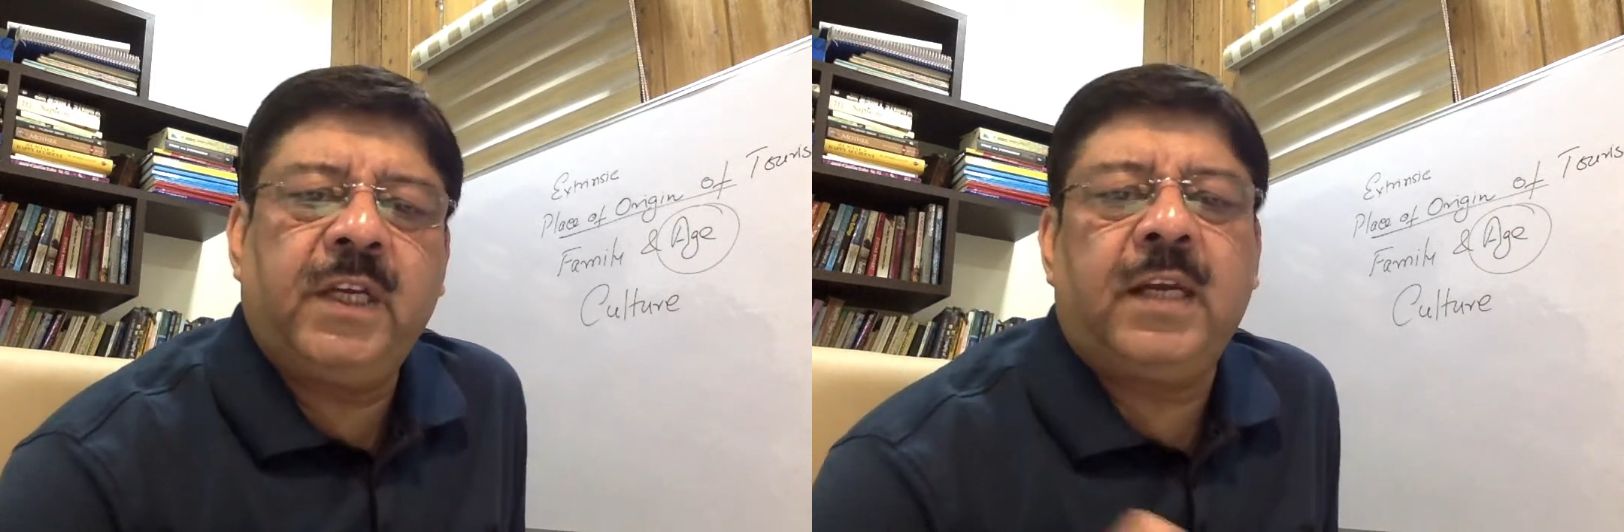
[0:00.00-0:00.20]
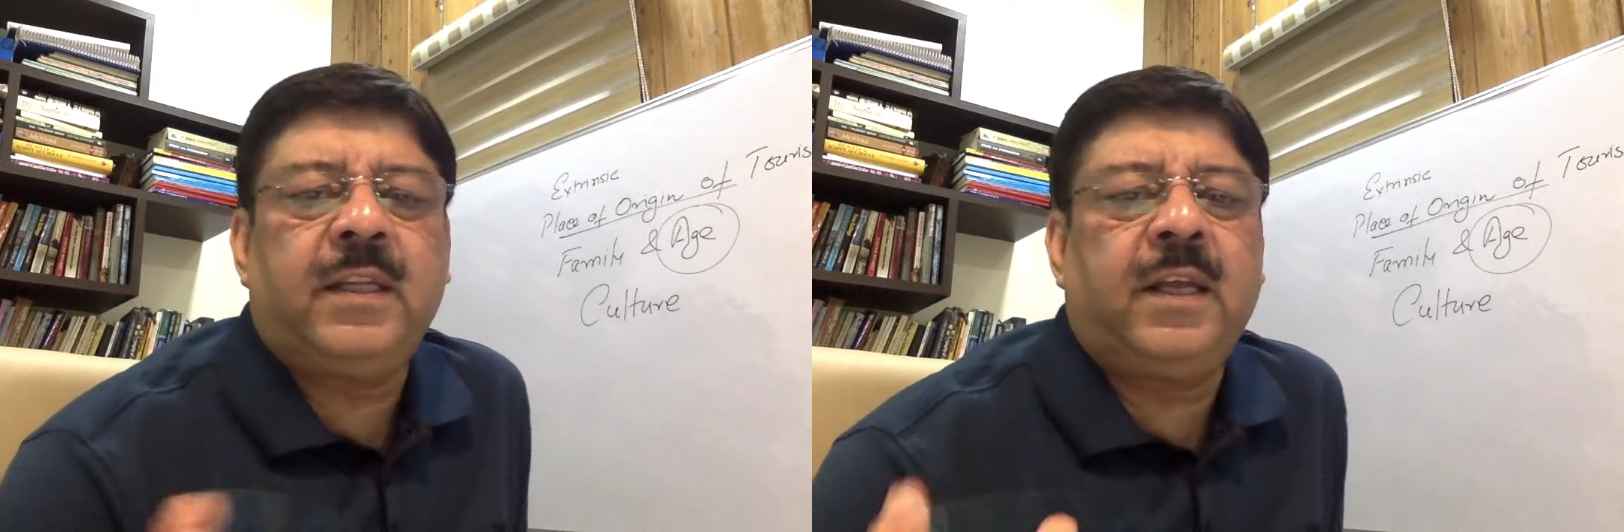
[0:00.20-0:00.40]

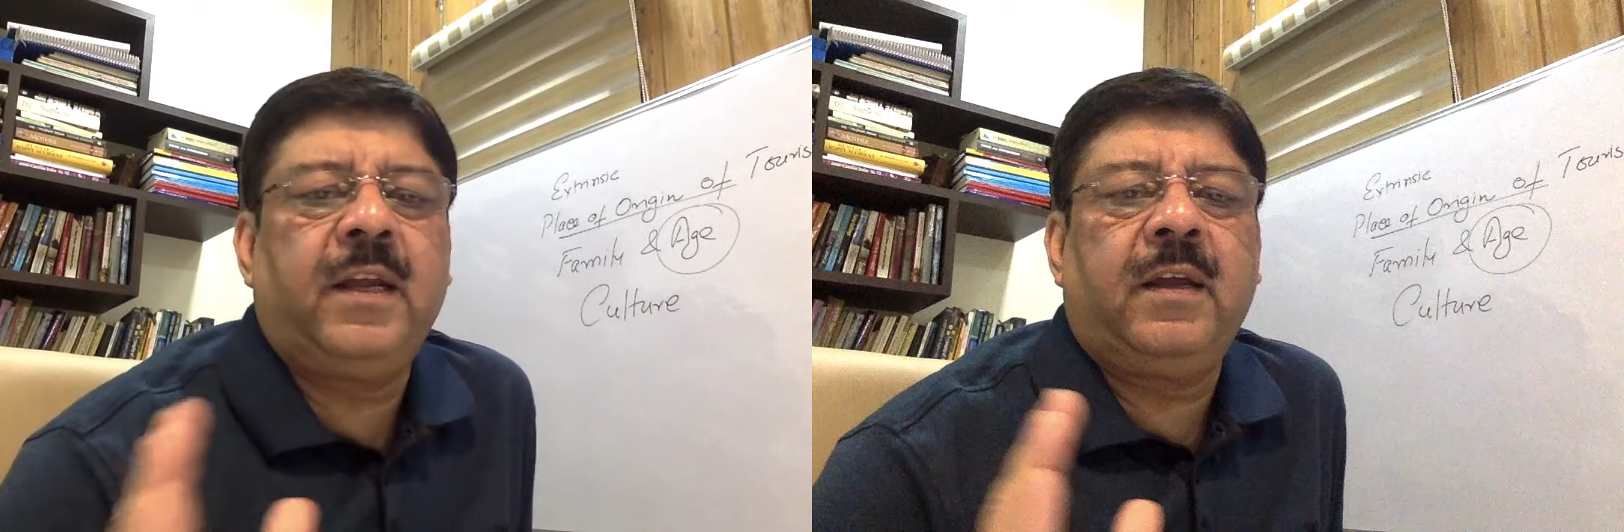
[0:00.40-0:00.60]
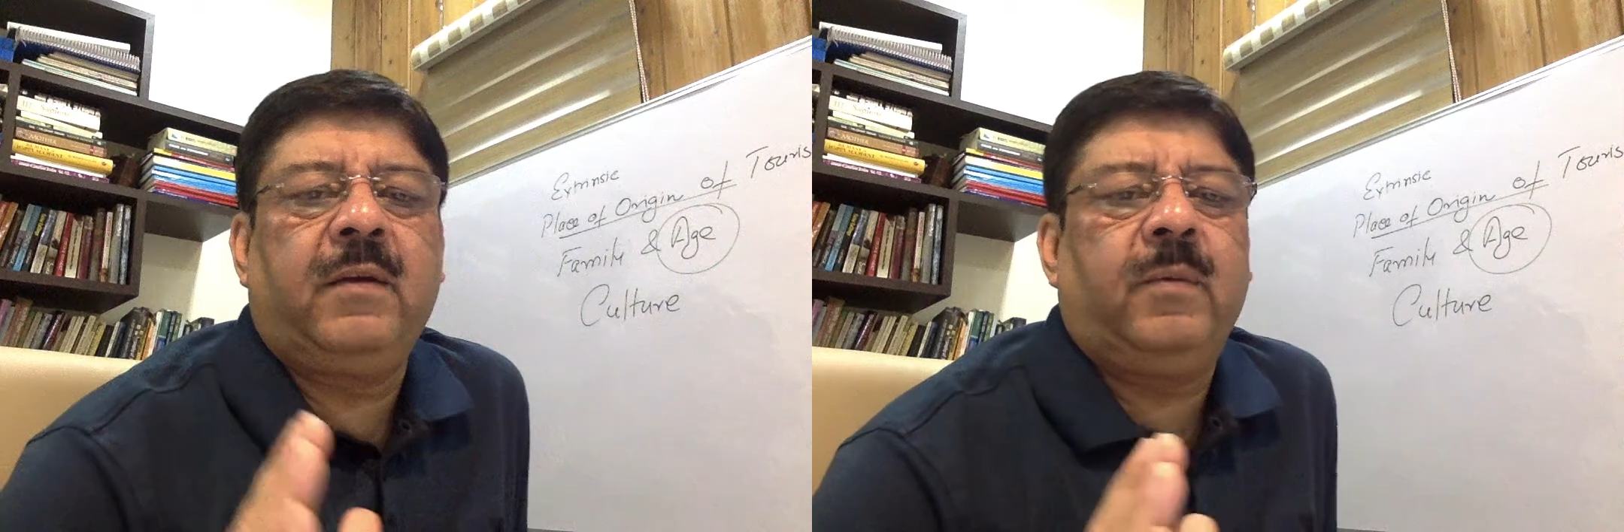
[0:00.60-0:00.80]
and
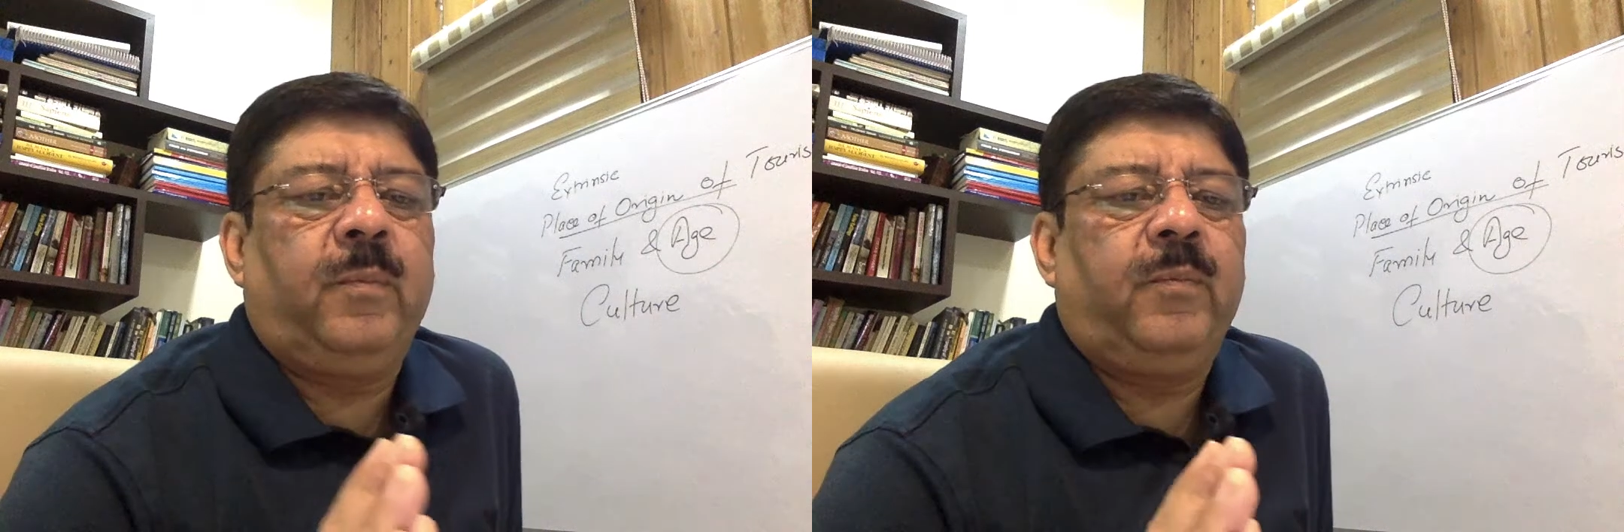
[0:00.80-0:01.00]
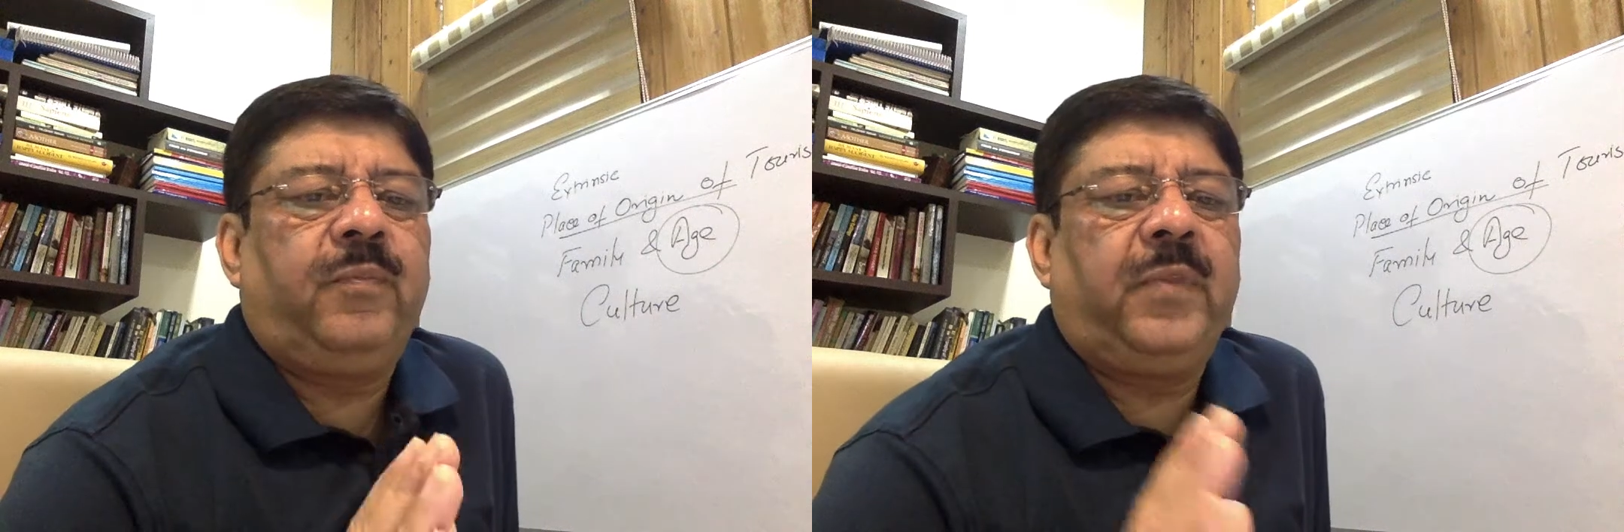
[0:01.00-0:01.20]

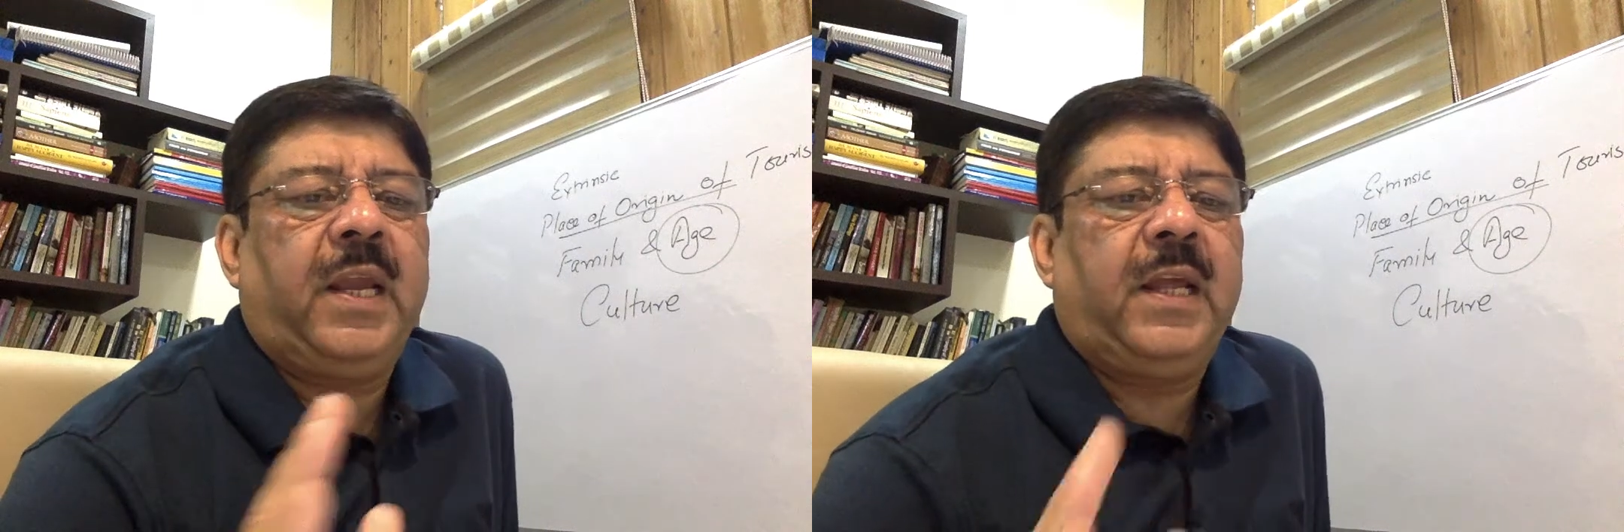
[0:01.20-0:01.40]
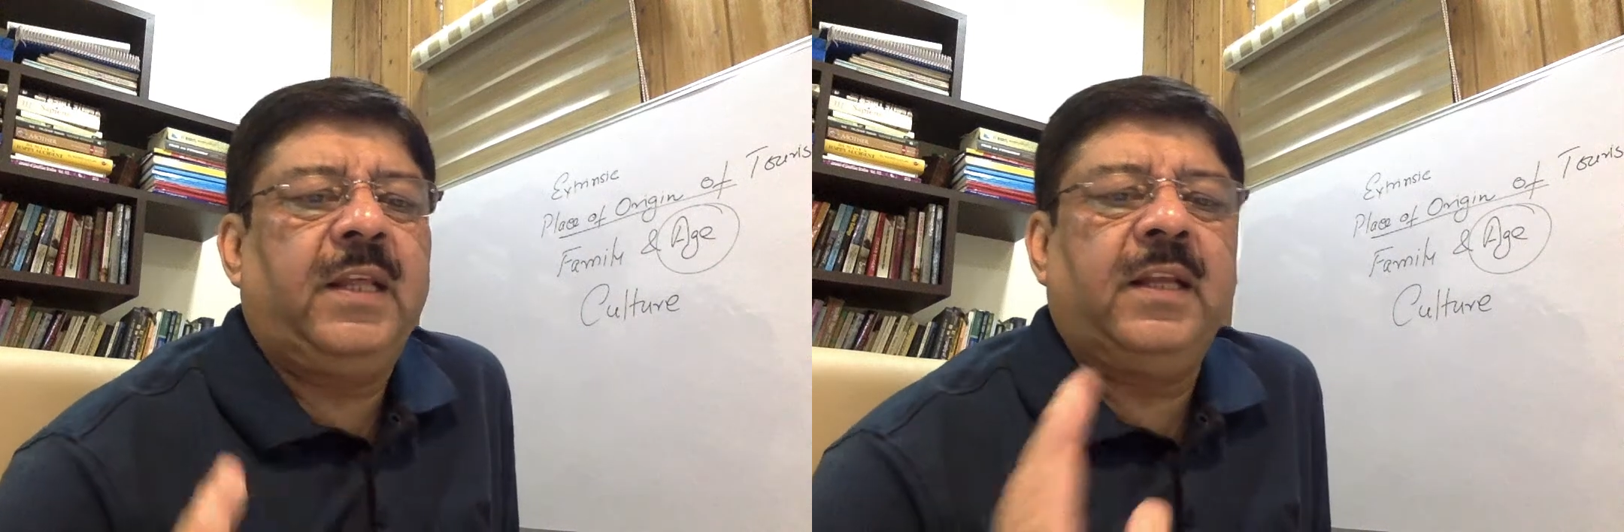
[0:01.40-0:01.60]

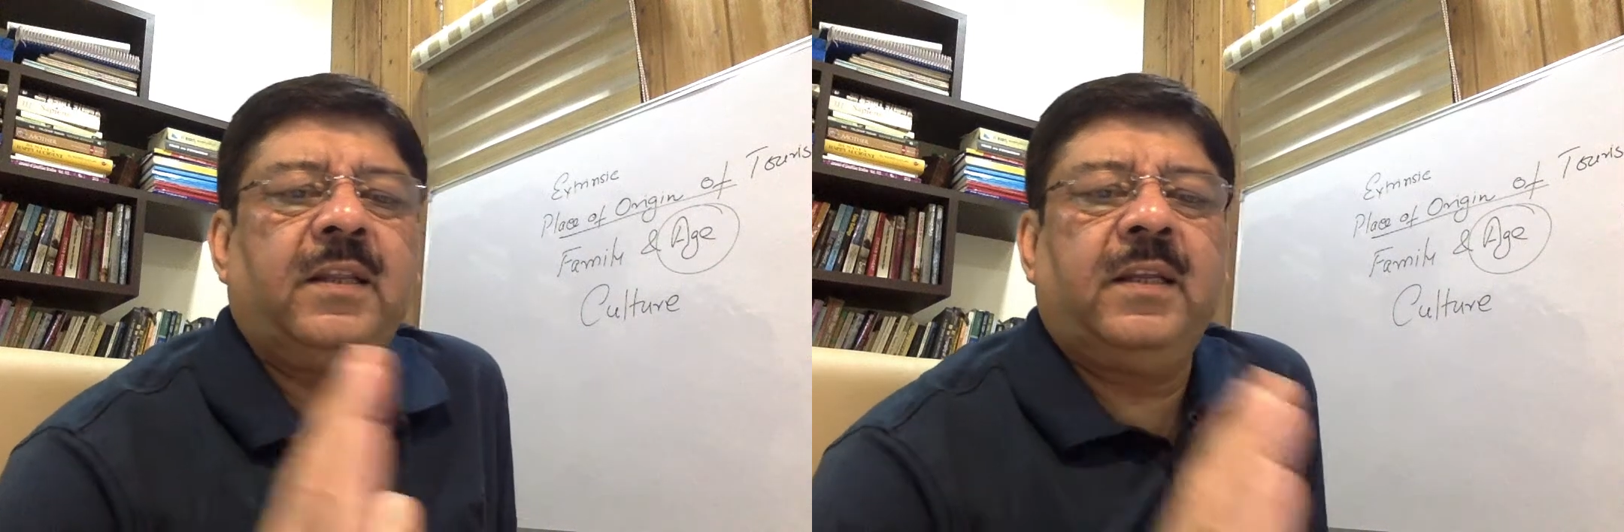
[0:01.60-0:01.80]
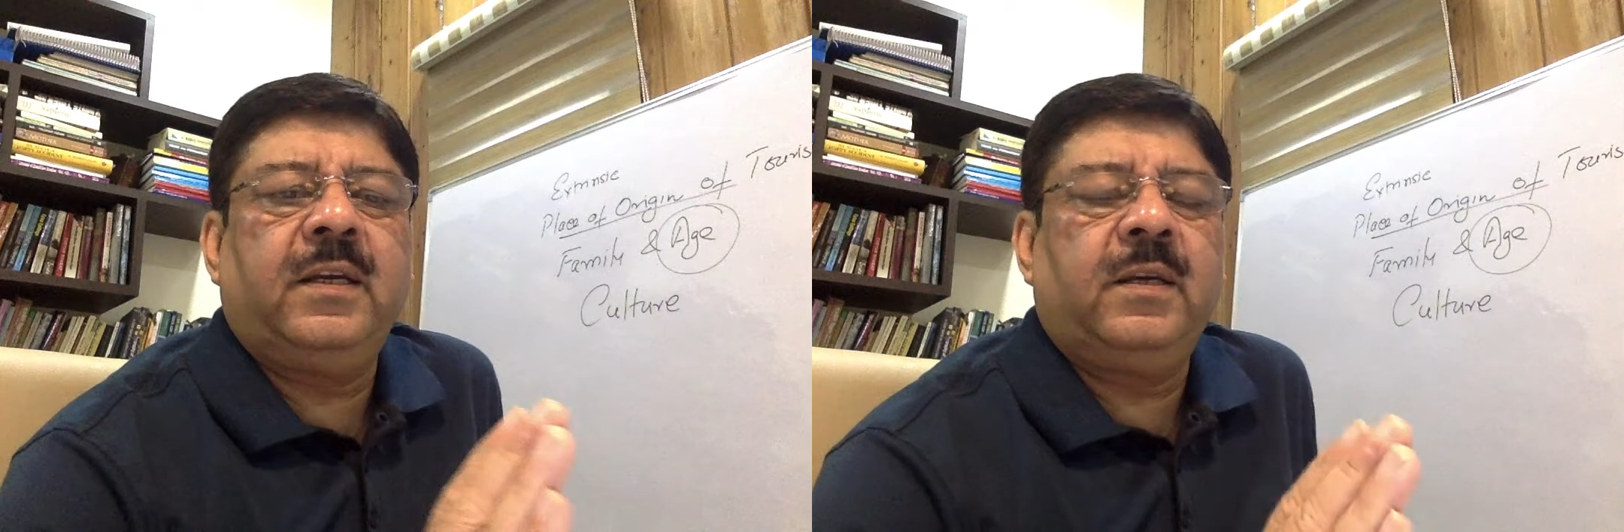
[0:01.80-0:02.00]
then
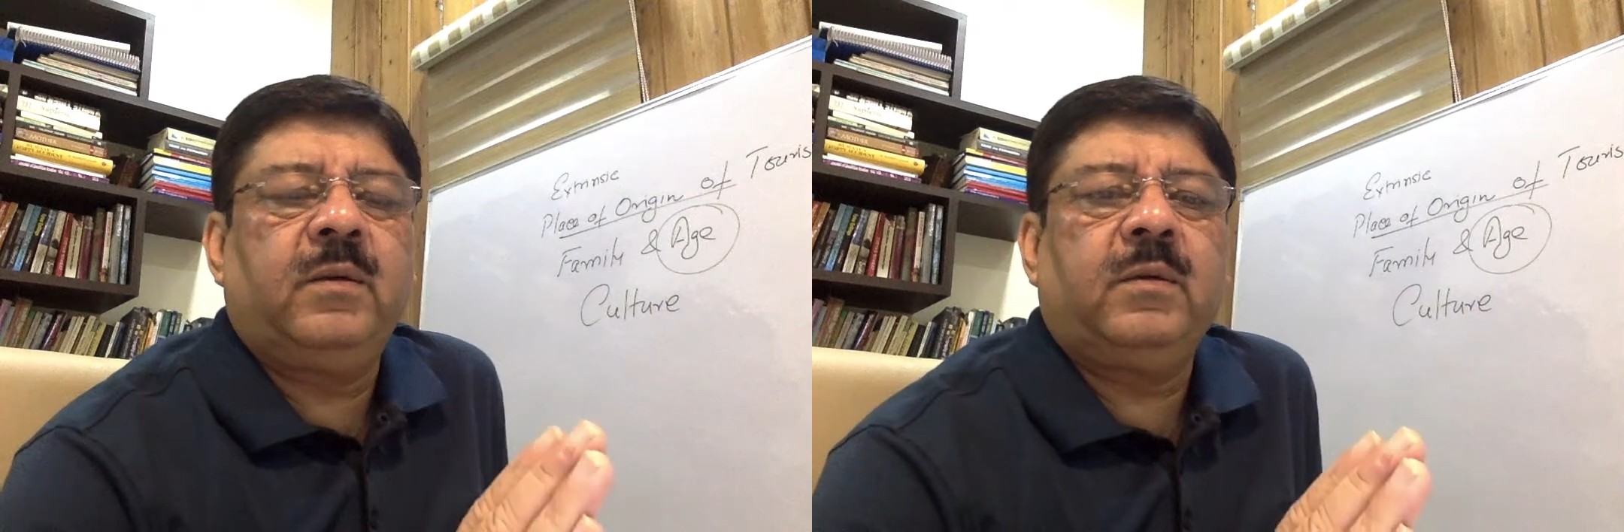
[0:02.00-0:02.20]
they